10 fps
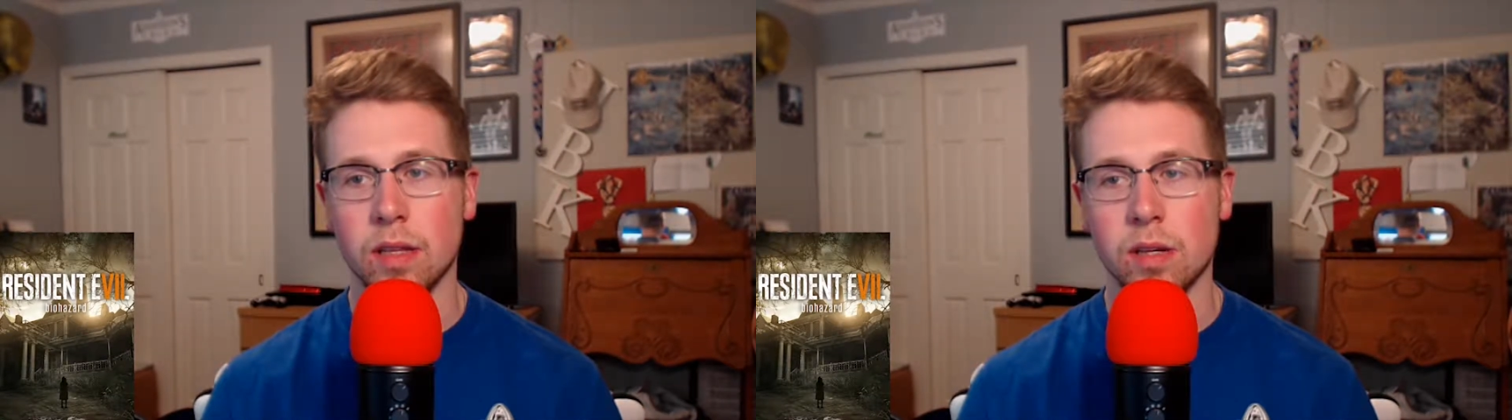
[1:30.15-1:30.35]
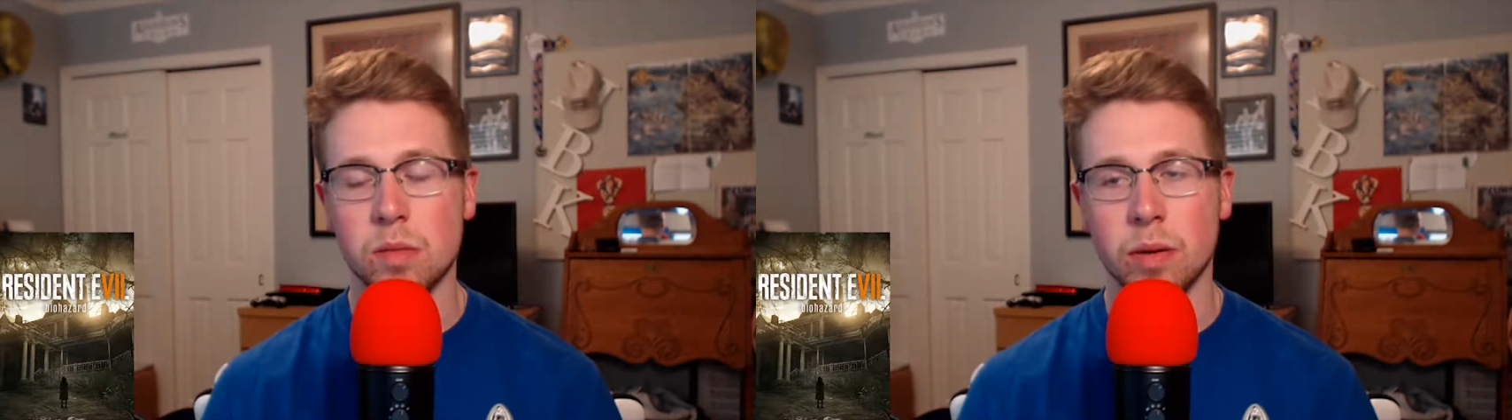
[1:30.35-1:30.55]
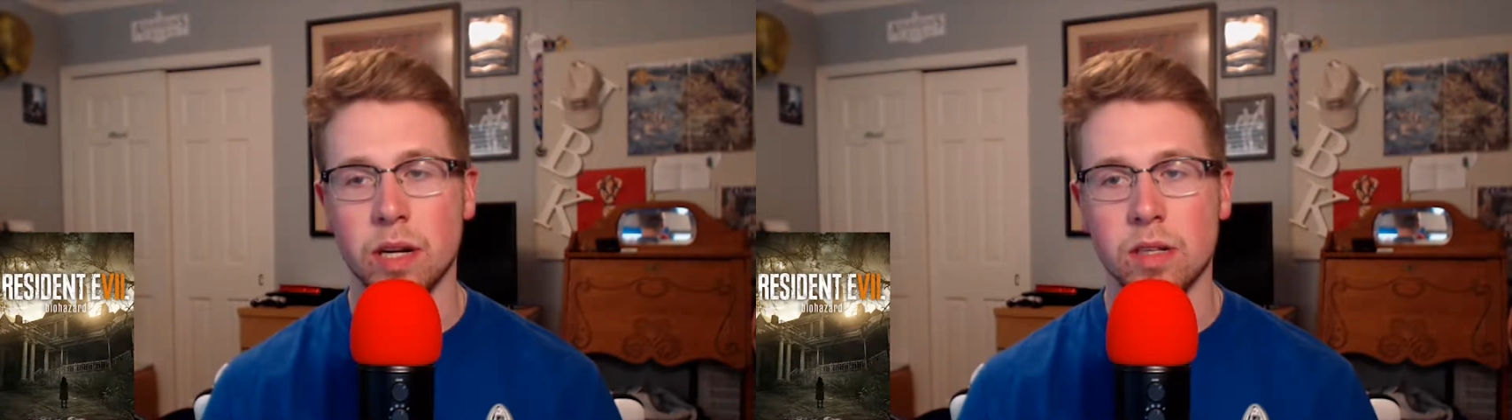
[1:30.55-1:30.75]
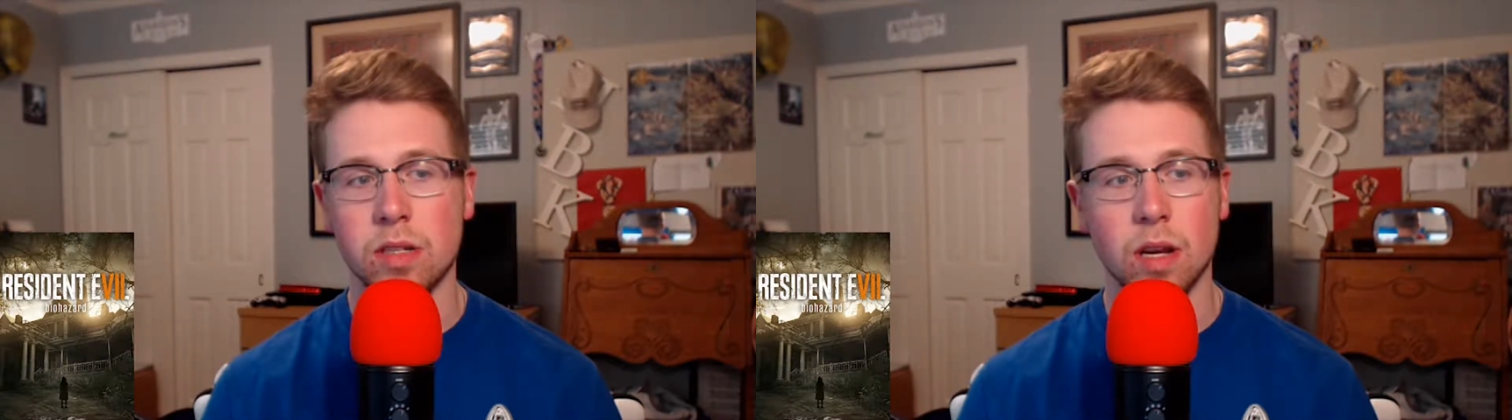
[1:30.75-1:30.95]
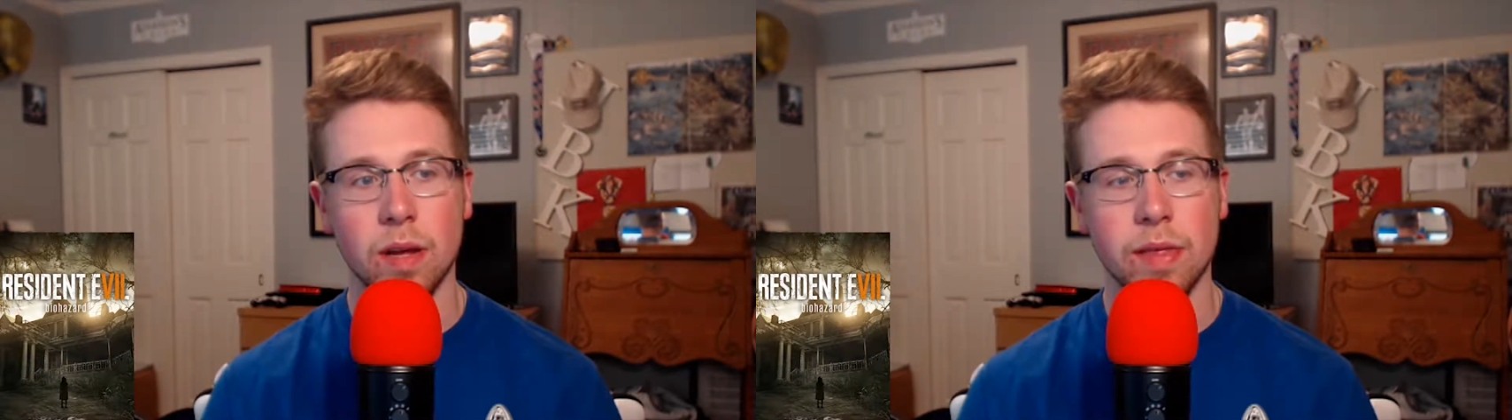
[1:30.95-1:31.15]
the
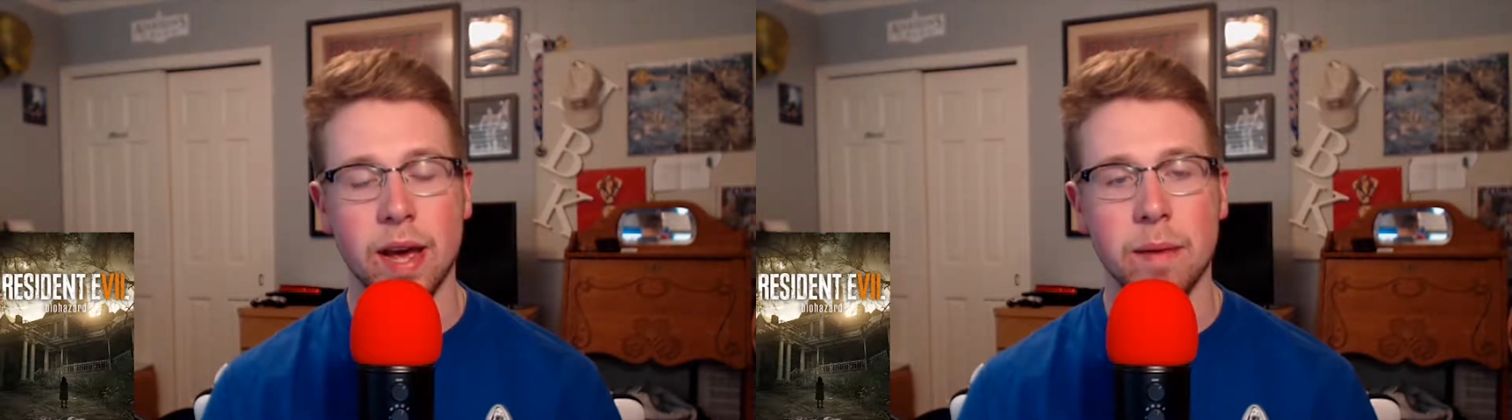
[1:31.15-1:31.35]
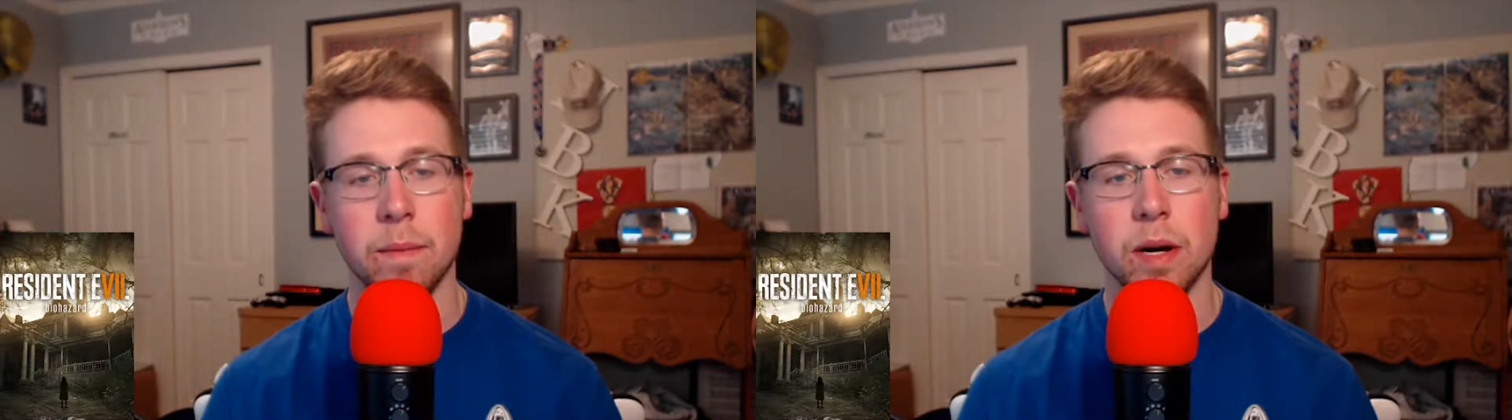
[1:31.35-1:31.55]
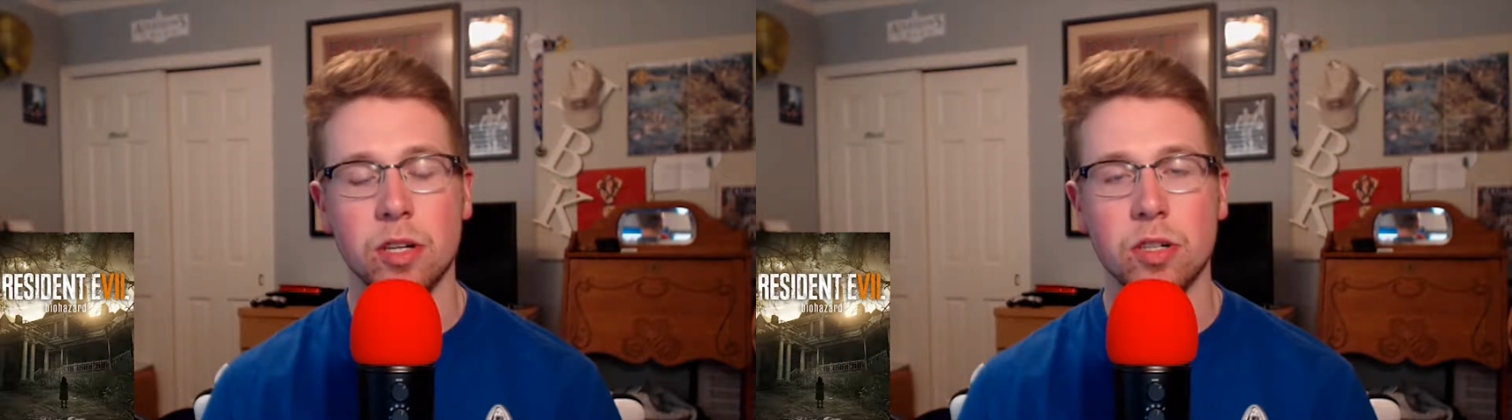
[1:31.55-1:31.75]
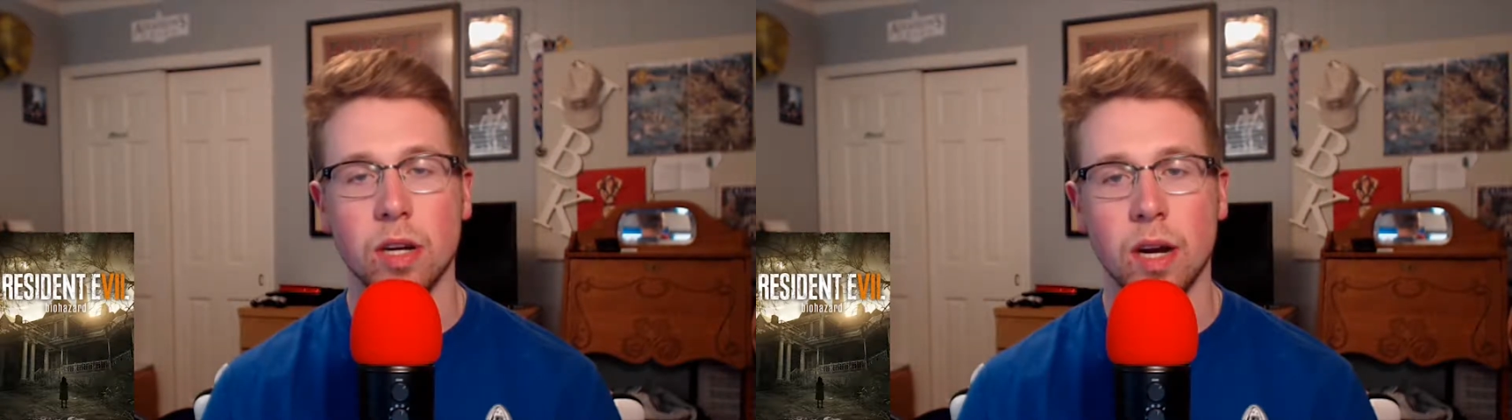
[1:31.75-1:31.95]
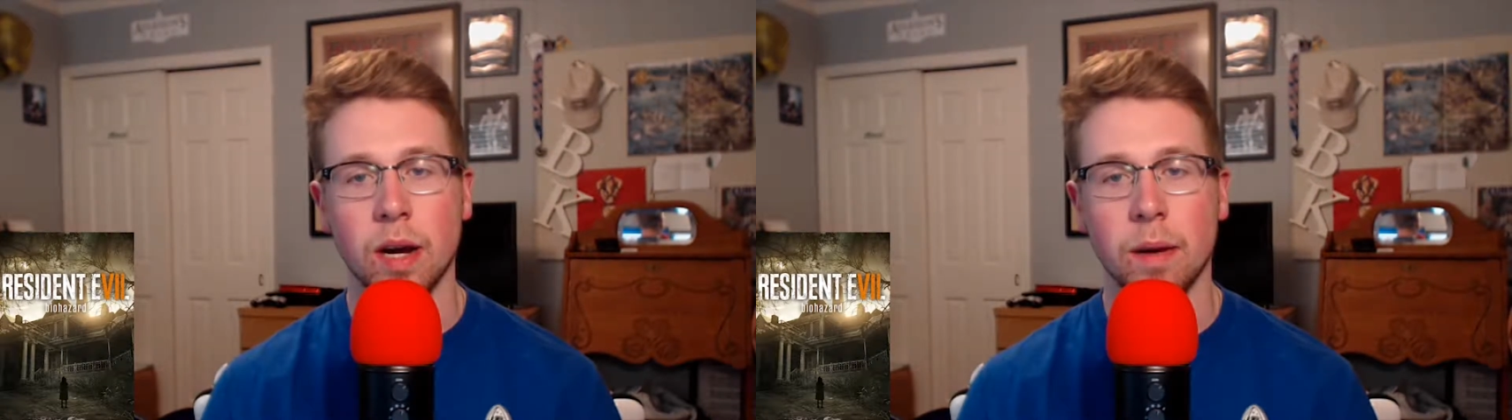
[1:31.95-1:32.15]
experience that much
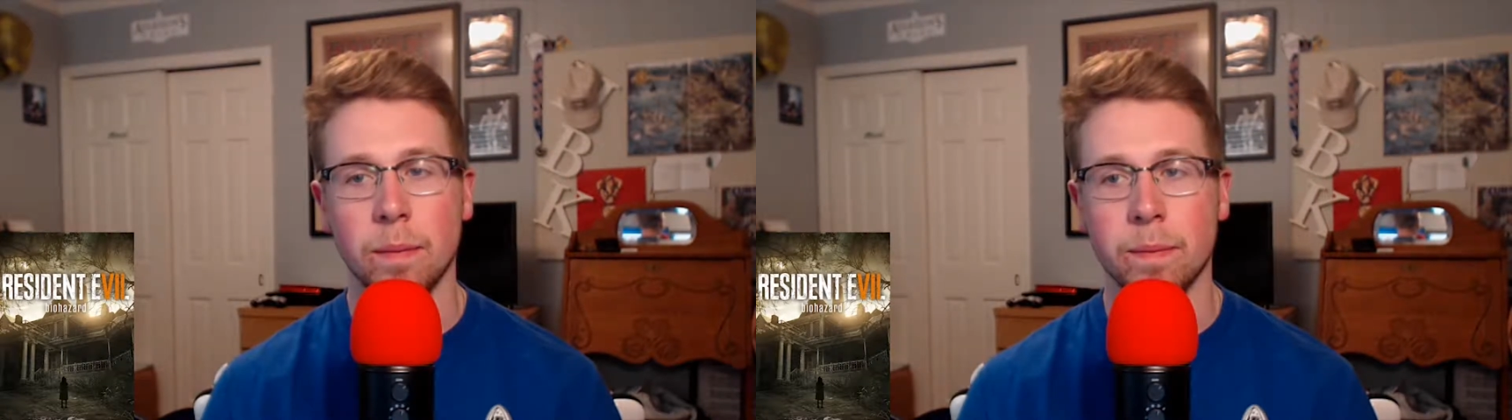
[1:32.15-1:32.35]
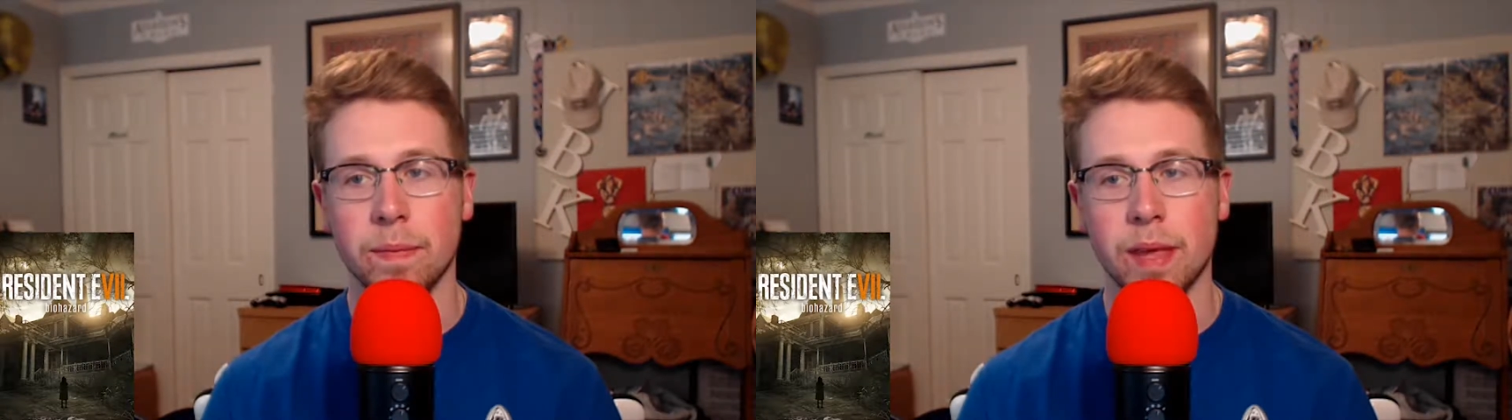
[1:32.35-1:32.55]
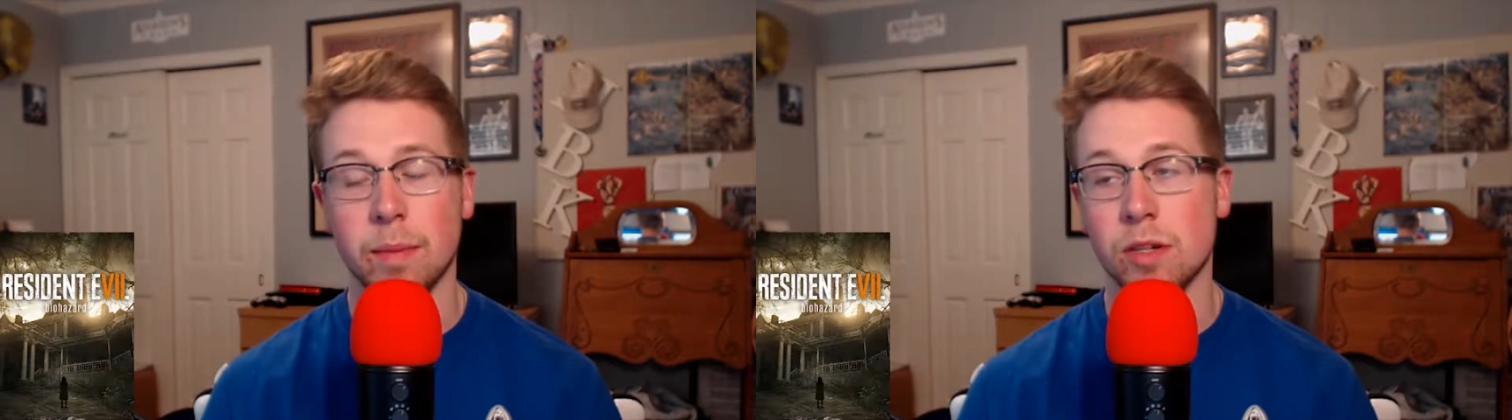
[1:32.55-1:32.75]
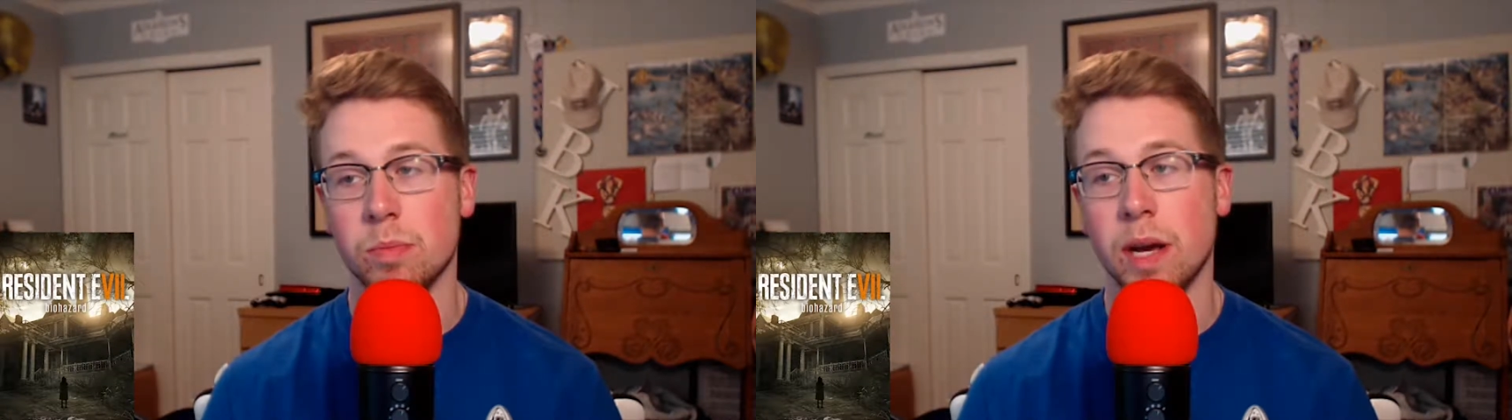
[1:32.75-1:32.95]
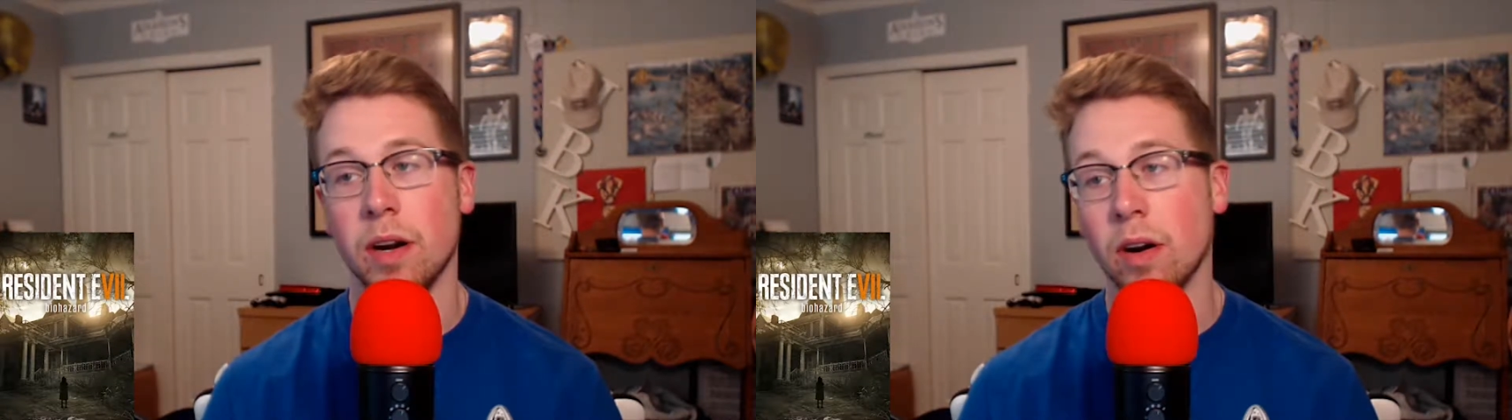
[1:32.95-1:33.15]
um, that much
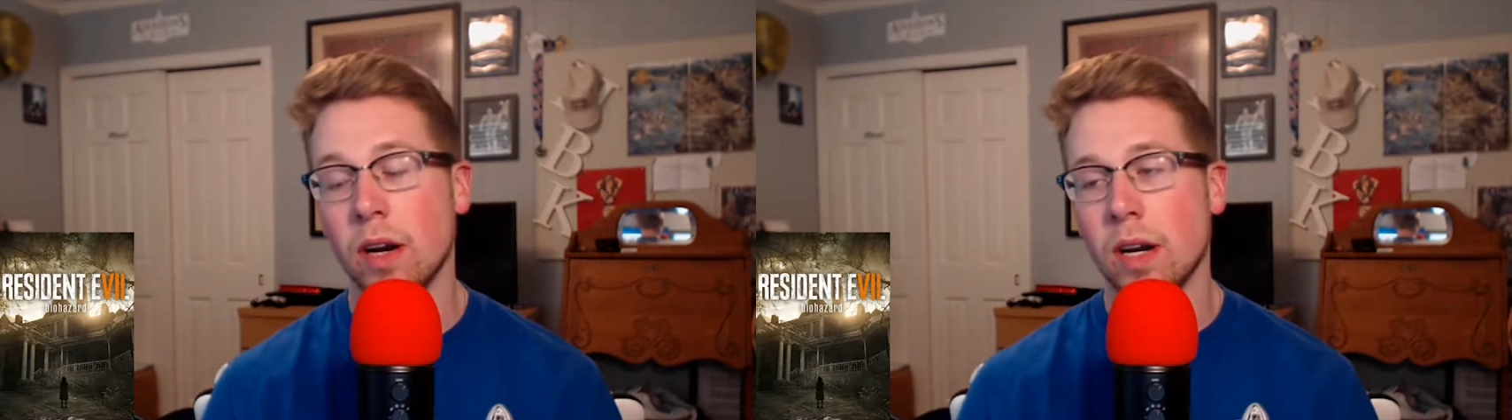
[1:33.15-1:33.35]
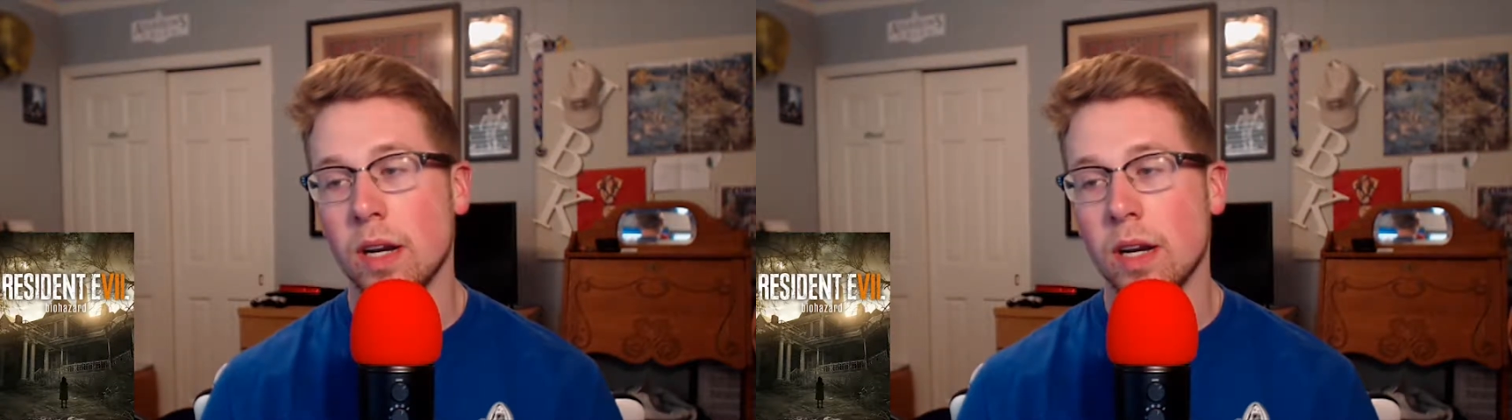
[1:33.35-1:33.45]
better